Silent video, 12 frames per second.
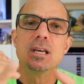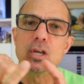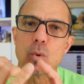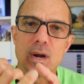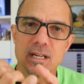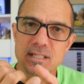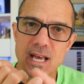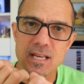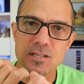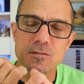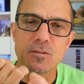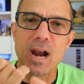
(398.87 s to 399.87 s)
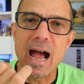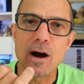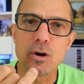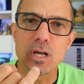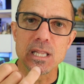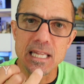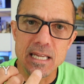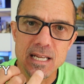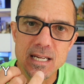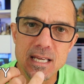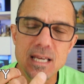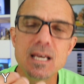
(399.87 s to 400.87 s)
You want to test for
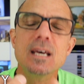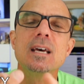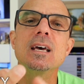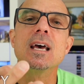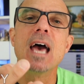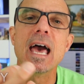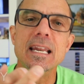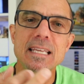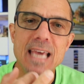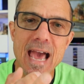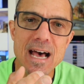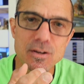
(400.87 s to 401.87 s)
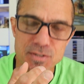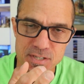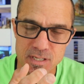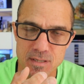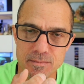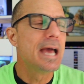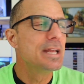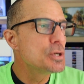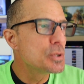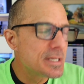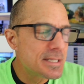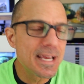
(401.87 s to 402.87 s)
alkalinity and calcium. And
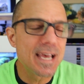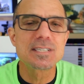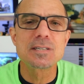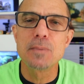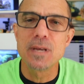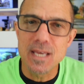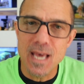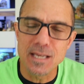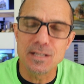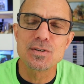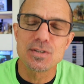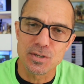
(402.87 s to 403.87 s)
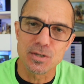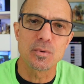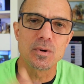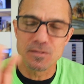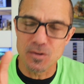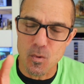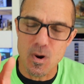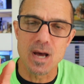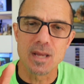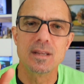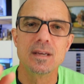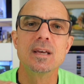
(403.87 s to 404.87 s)
you could test pH too if you
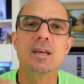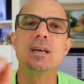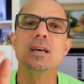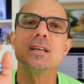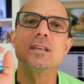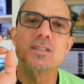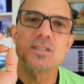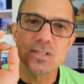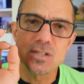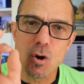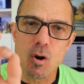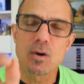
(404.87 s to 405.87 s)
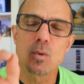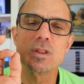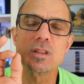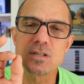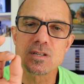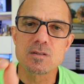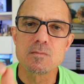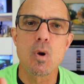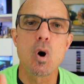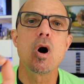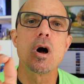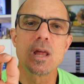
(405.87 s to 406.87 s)
want. Start with a
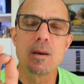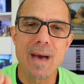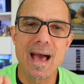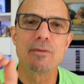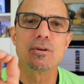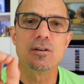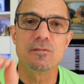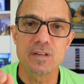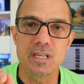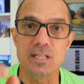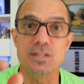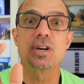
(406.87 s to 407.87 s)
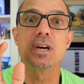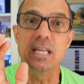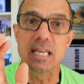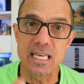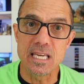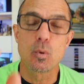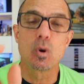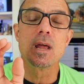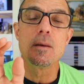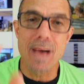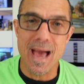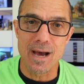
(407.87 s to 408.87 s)
small amount of each, an equal
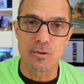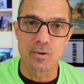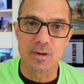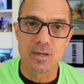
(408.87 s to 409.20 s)
amount.